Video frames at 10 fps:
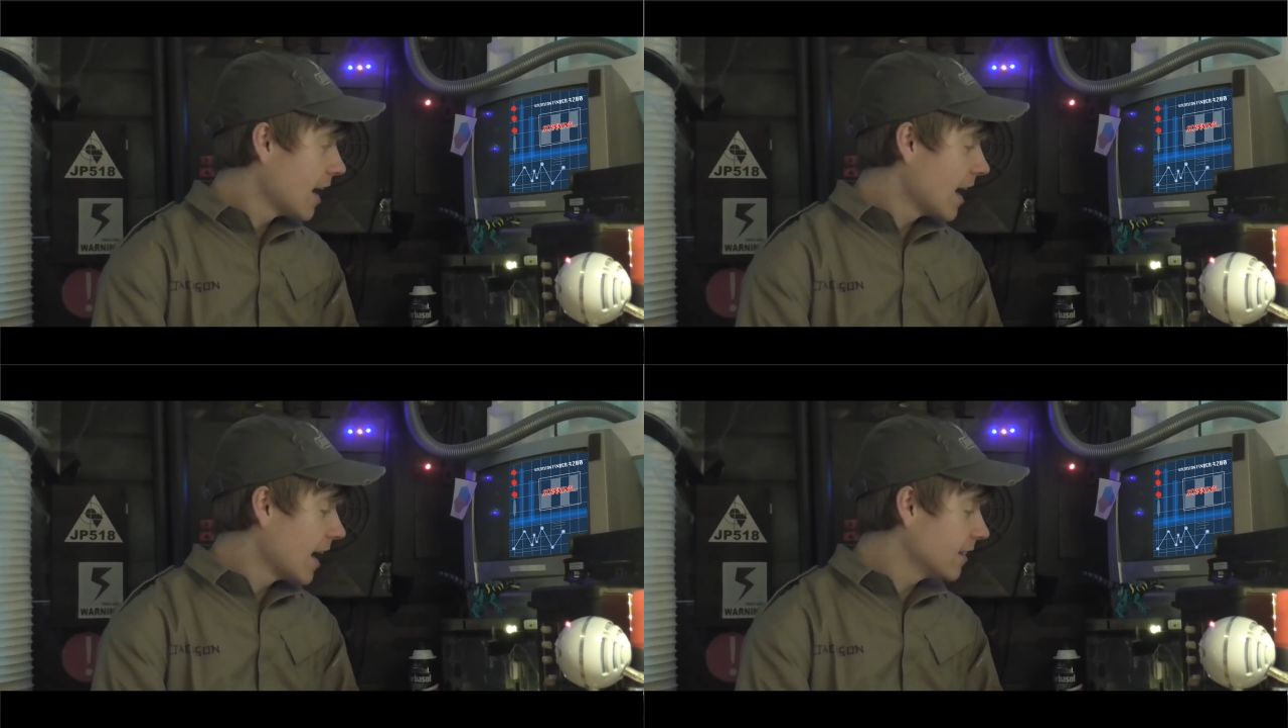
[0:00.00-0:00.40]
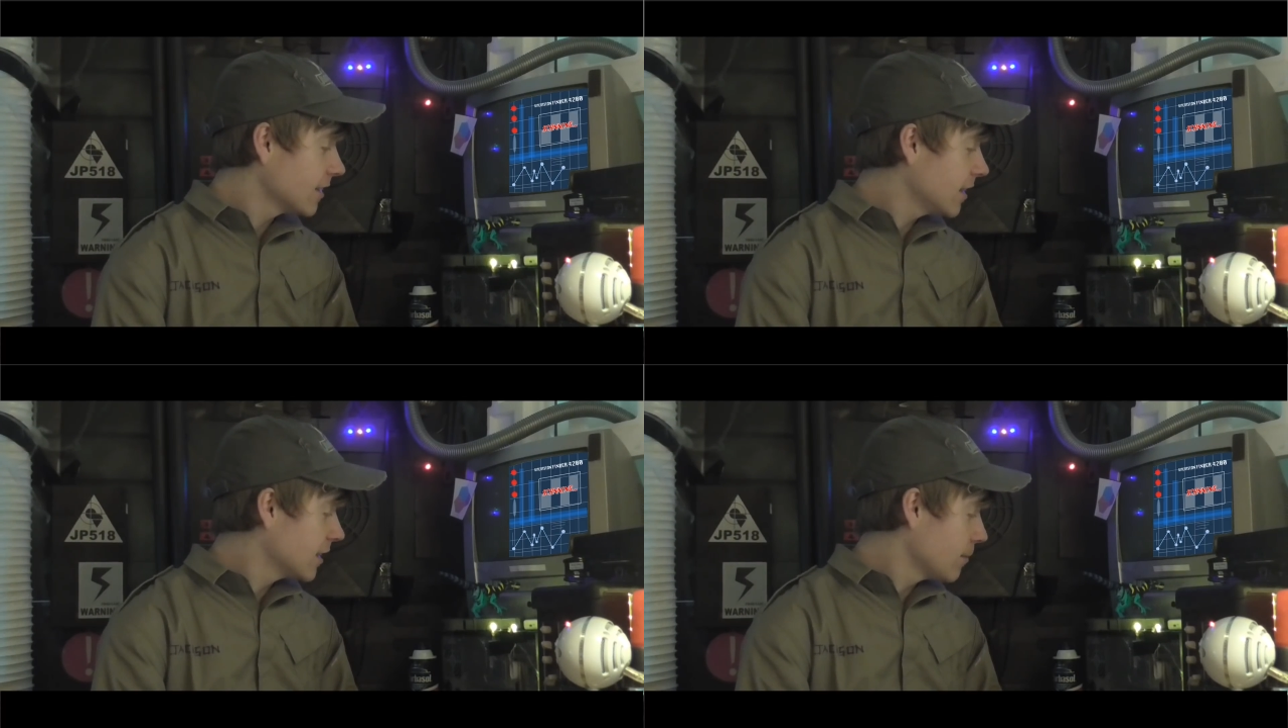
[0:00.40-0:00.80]

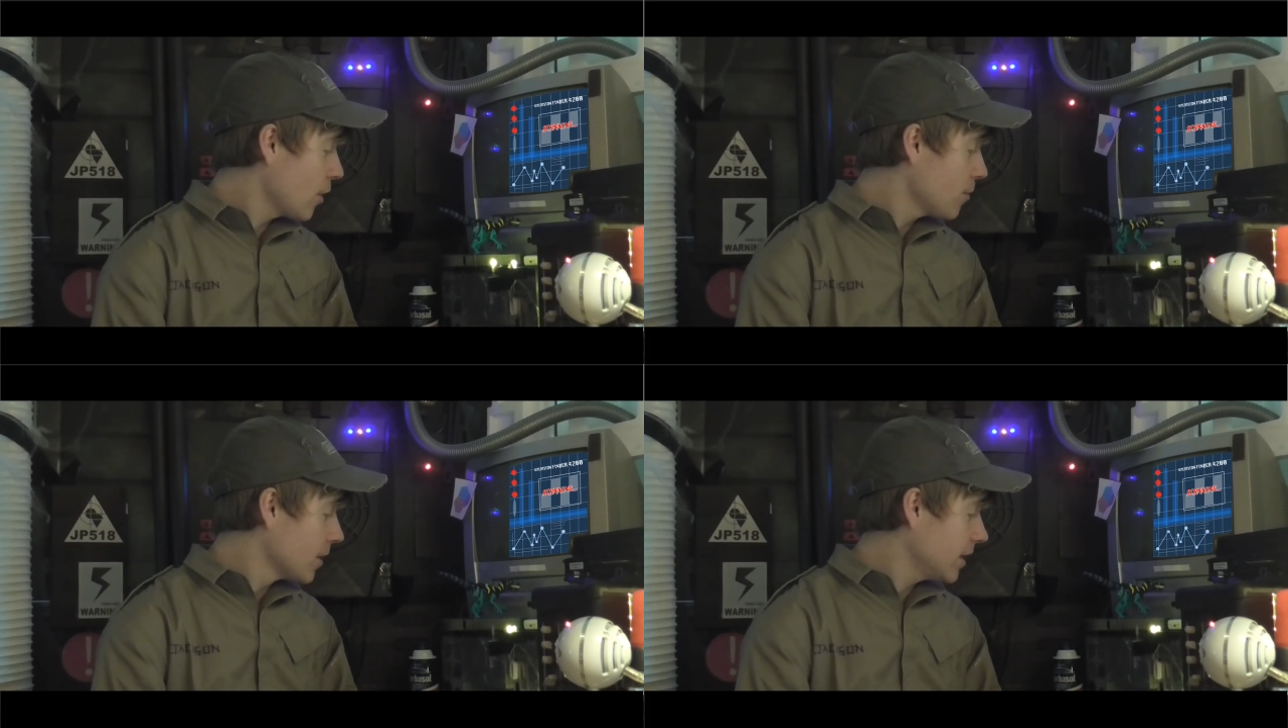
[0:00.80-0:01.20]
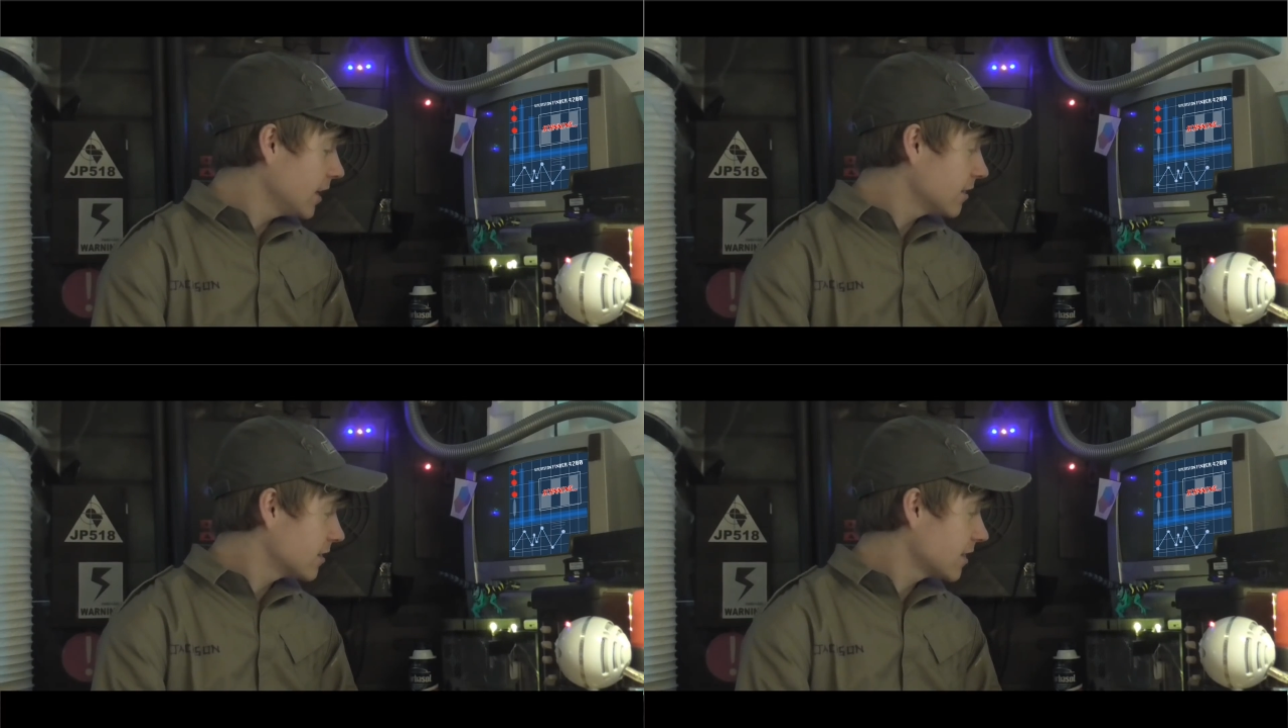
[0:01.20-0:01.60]
And at the moment
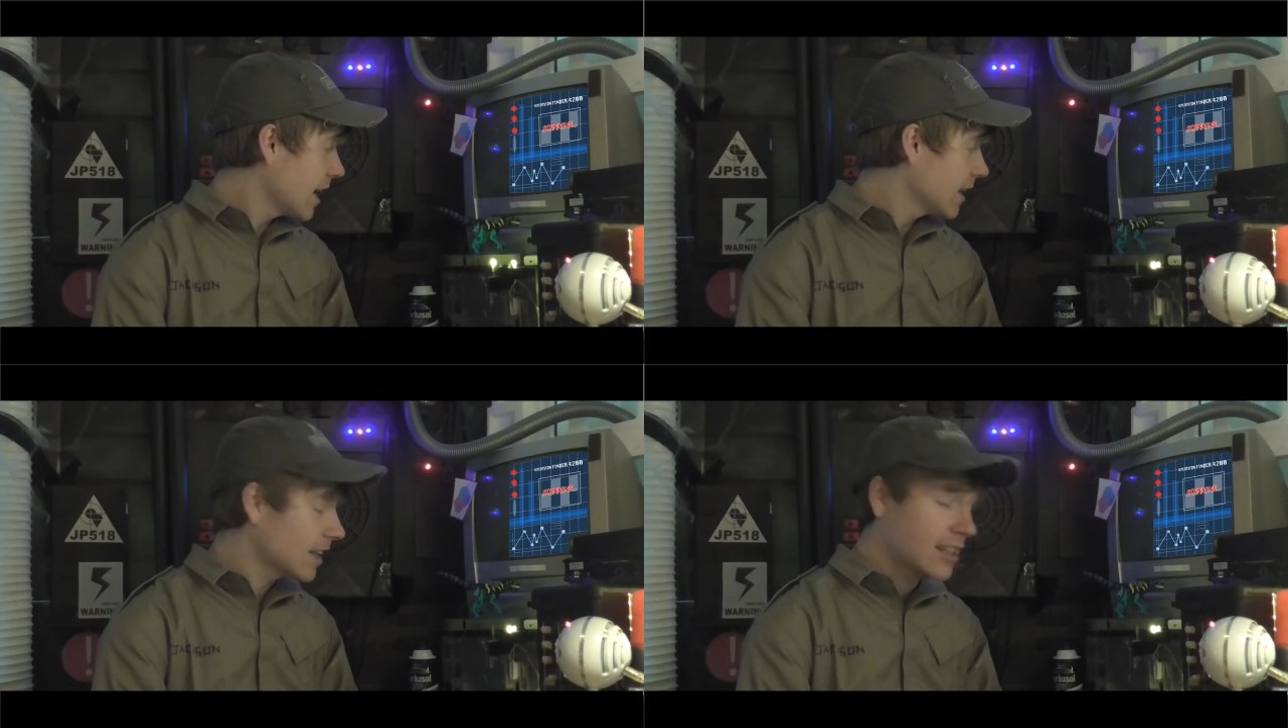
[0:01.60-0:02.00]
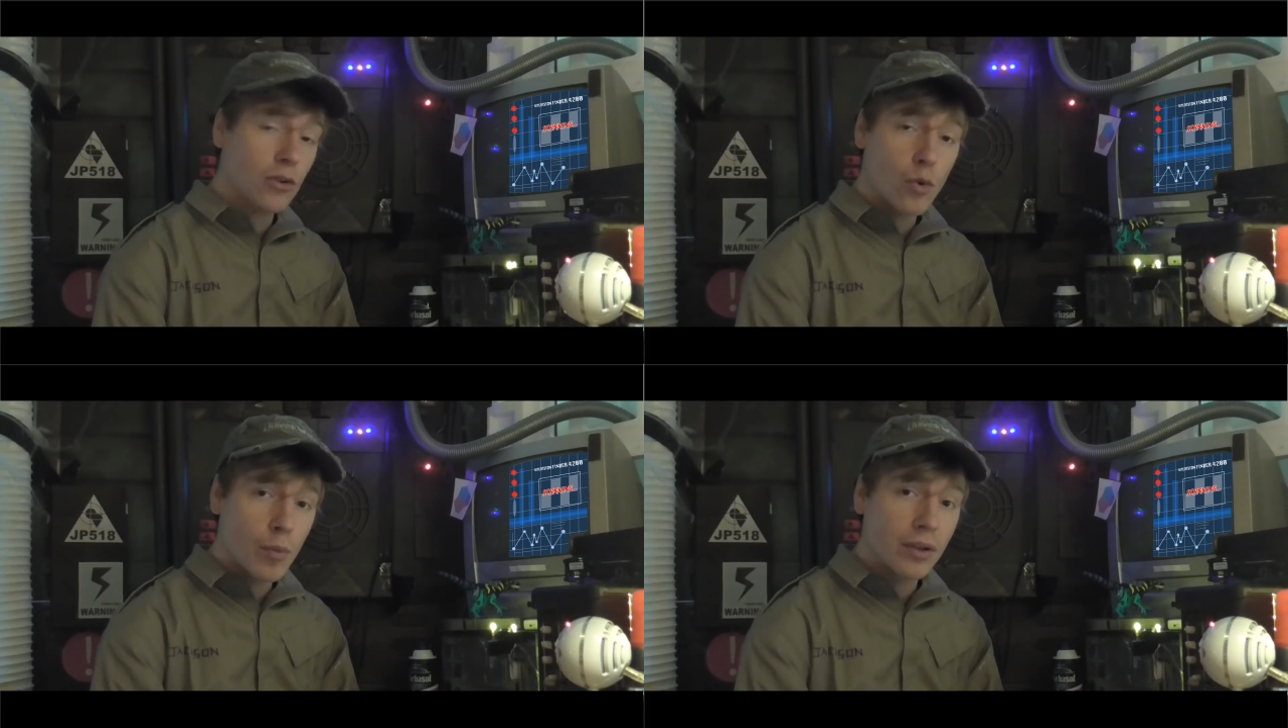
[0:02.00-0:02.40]
it's saying that it's
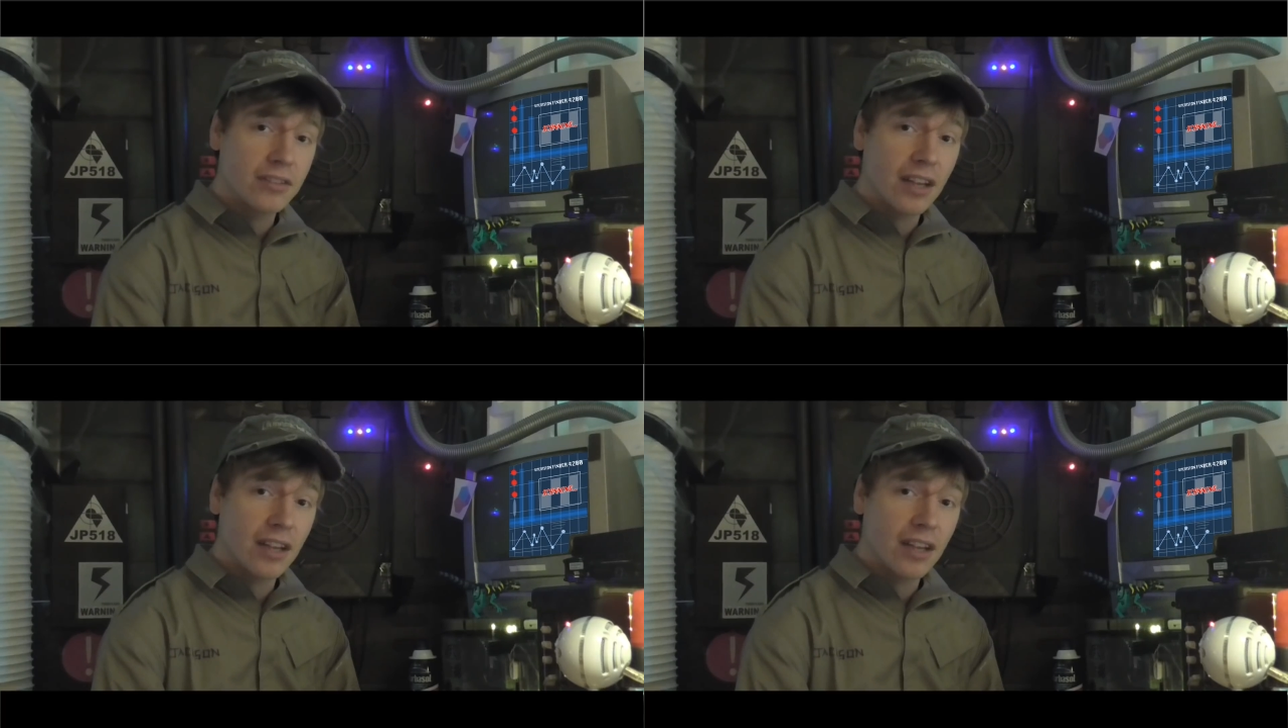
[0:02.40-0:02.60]
almost